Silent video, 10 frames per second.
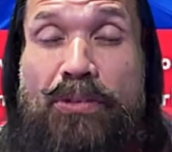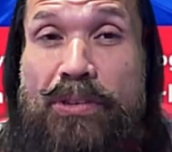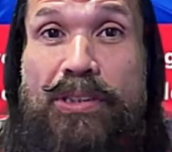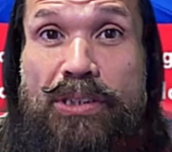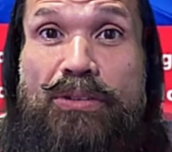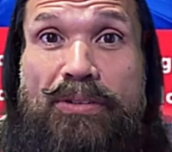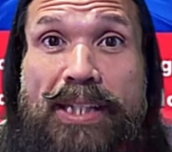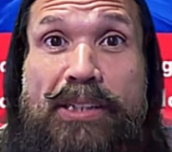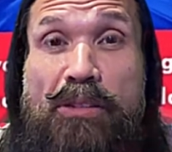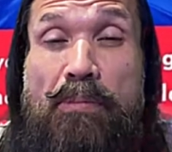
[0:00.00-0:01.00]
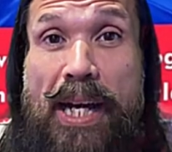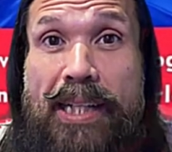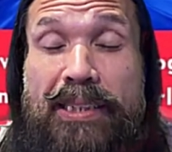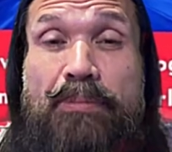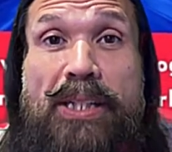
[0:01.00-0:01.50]
order to let your
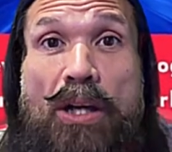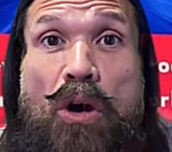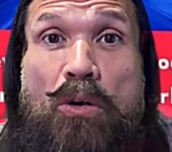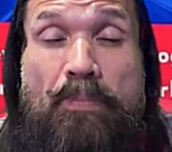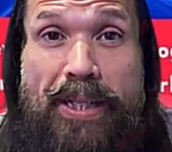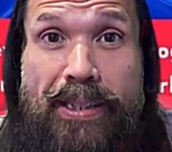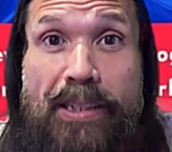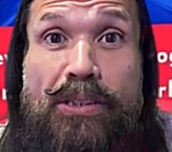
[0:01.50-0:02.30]
mind be open